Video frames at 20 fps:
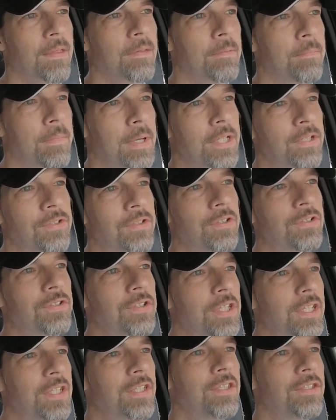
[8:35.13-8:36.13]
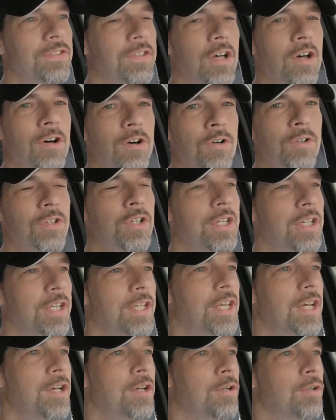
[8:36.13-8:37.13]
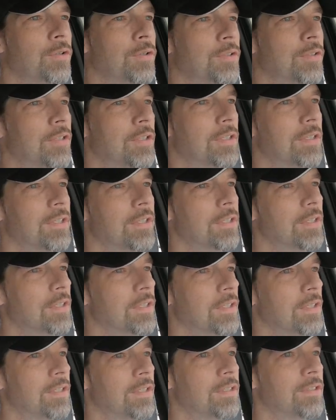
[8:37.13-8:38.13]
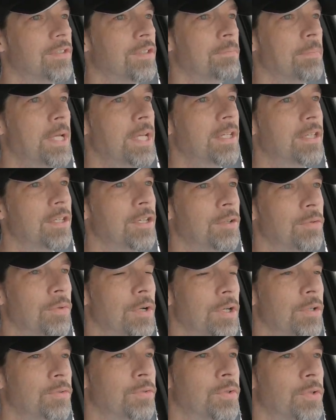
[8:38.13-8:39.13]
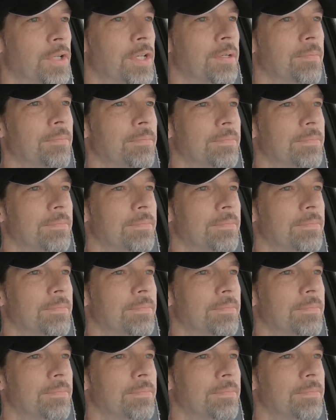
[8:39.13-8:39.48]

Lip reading: Make sure she is all good to go to make a little road trip.